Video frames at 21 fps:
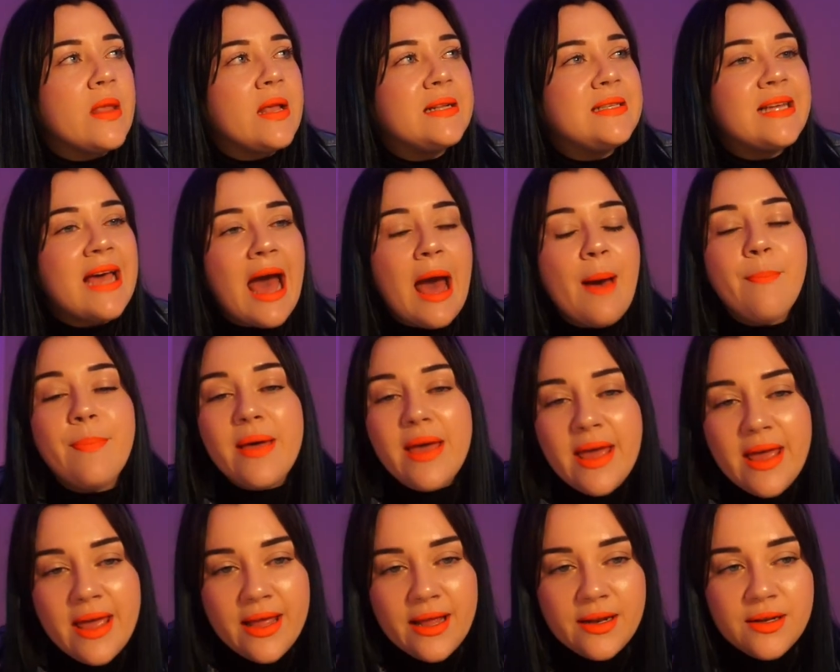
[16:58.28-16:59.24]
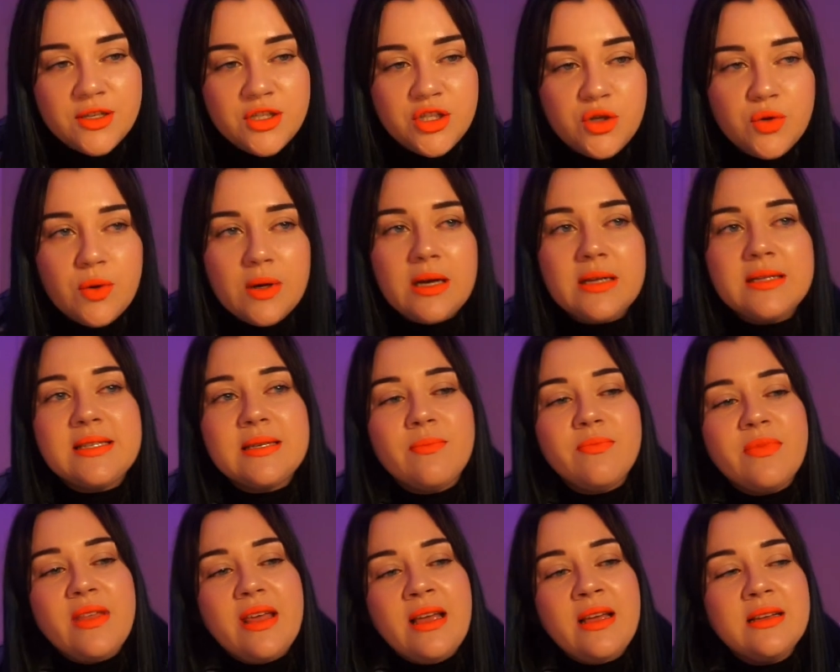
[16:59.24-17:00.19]
tap in to
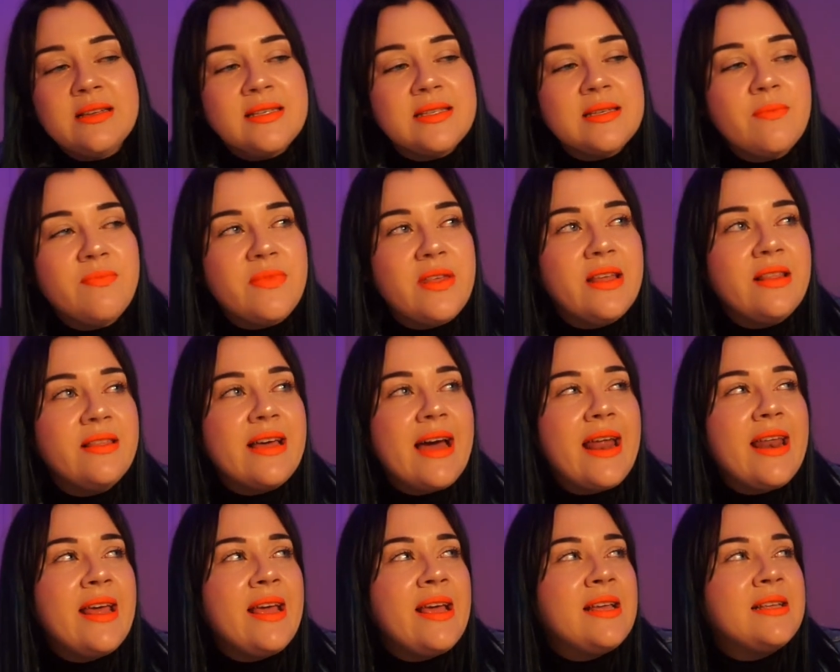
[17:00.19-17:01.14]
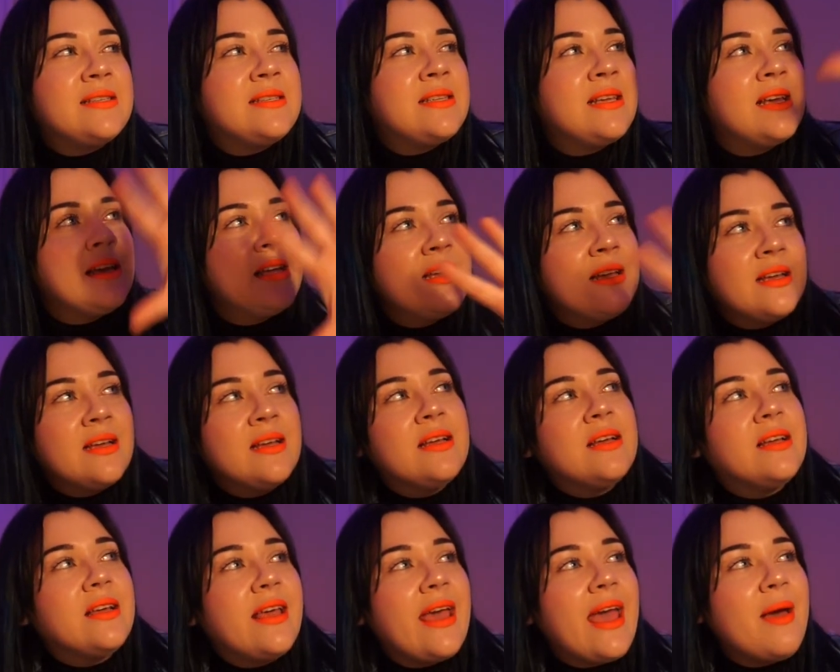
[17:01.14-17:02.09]
something that
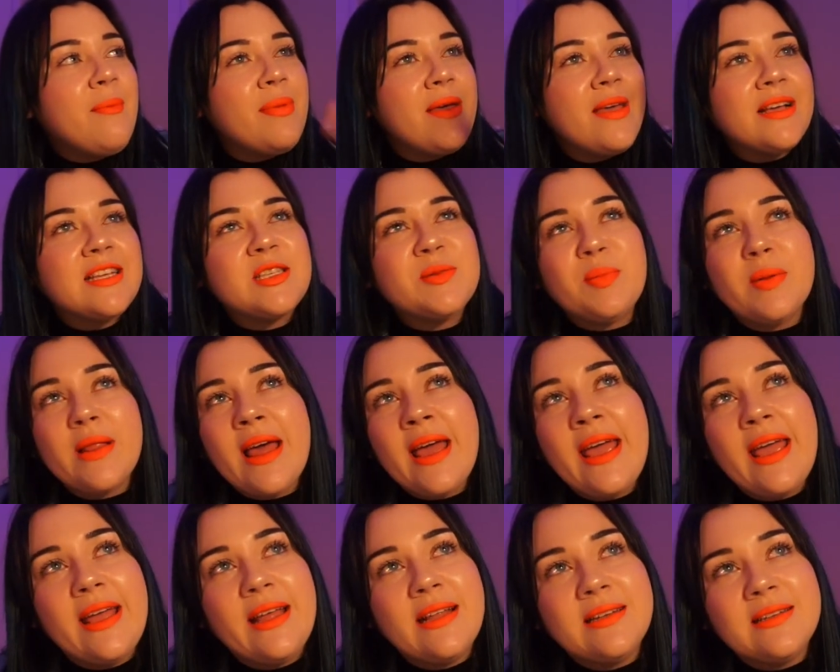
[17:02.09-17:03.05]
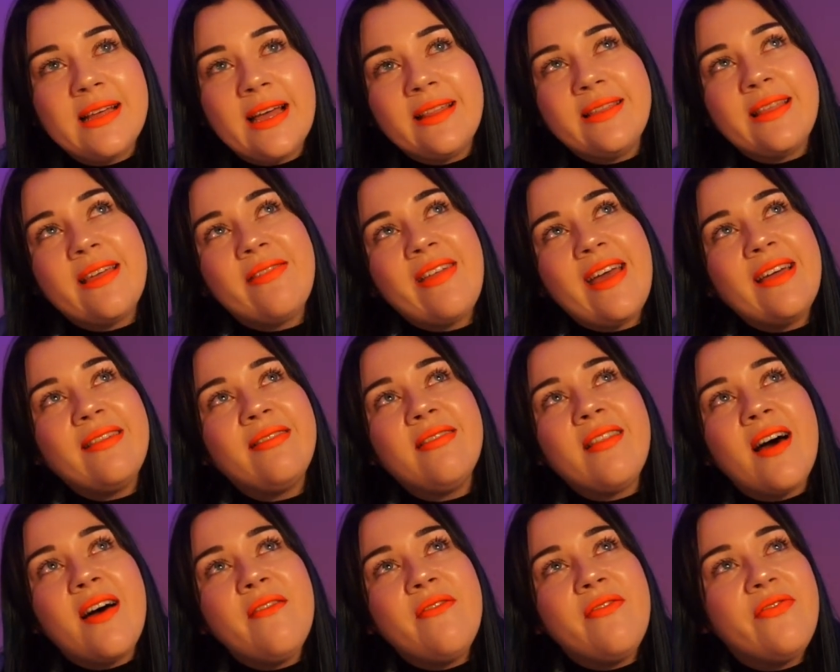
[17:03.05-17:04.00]
can't be explained. Like, they
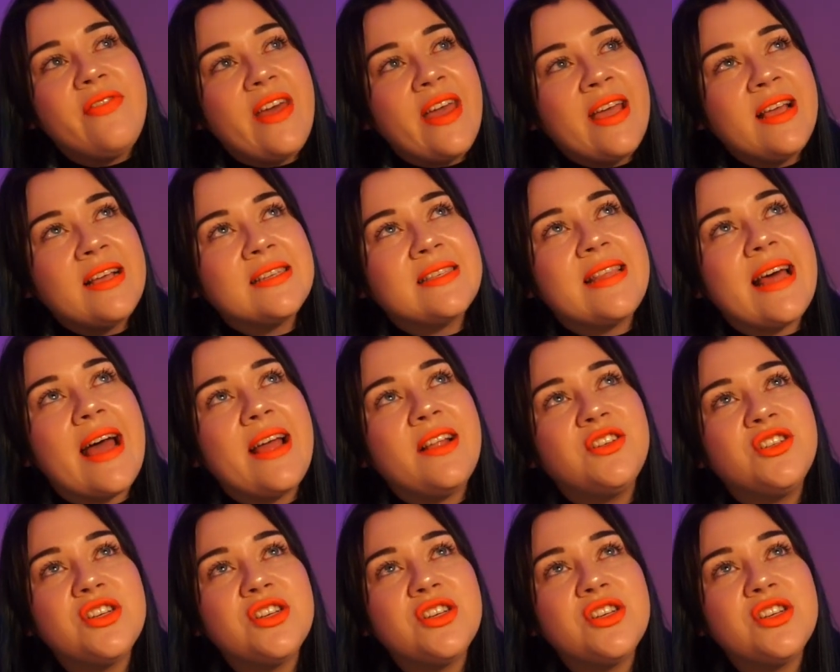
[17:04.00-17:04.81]
love things that